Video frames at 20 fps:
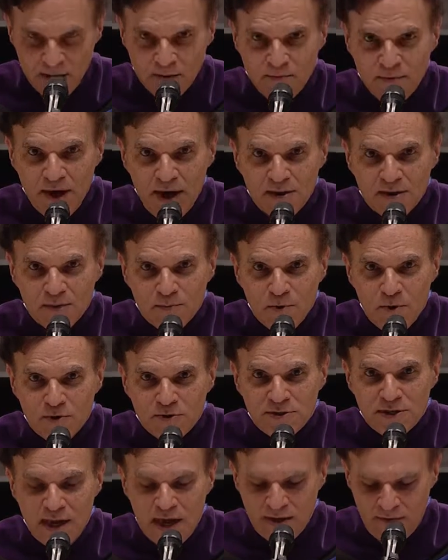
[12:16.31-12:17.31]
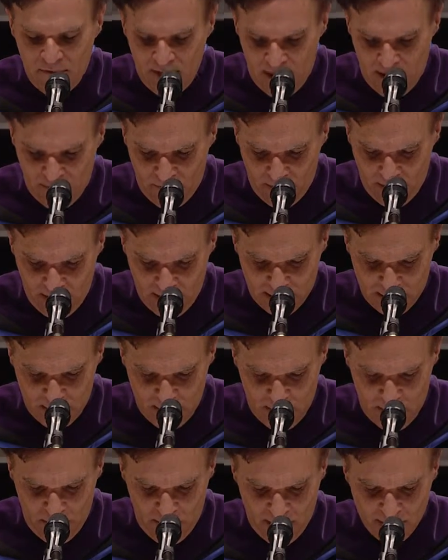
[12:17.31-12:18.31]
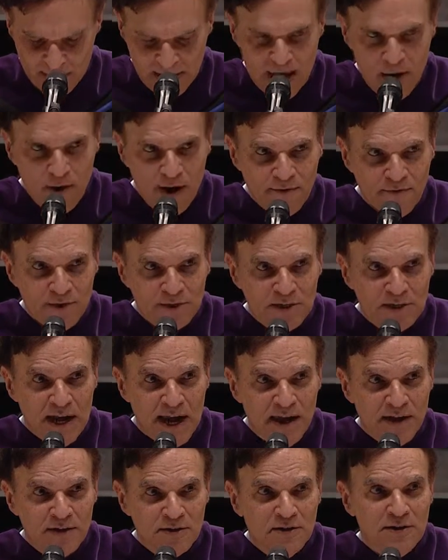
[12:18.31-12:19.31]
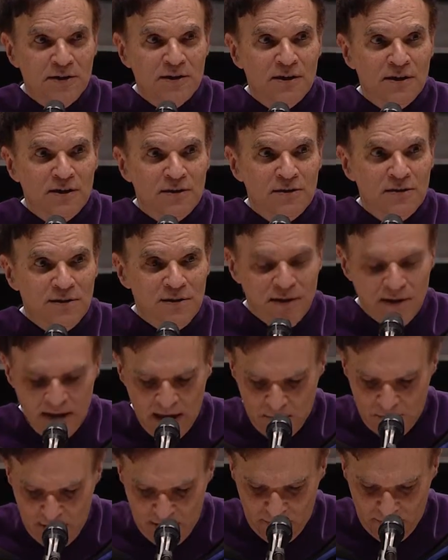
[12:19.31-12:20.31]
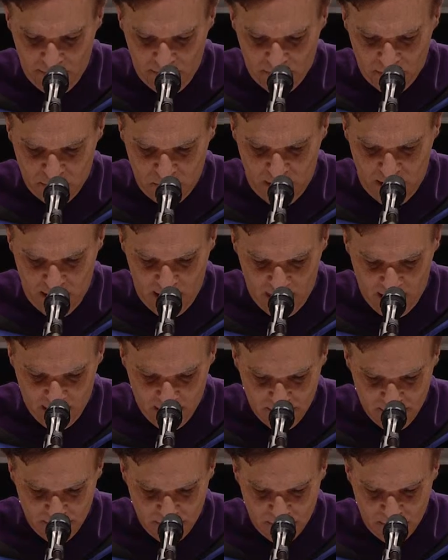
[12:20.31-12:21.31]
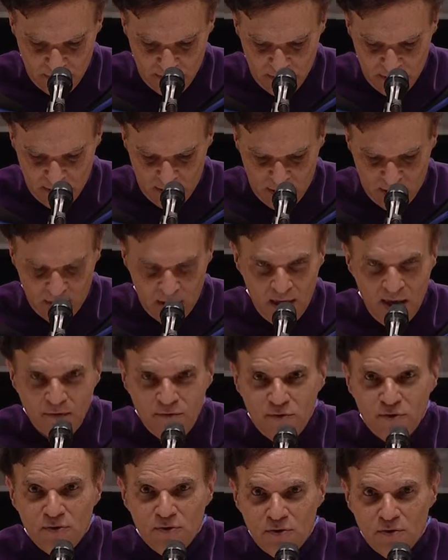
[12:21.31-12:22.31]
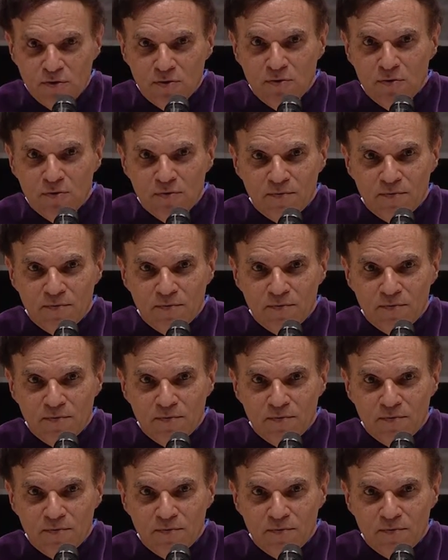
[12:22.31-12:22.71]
make the most out of every experience, however challenging, indeed, however trying. If you do,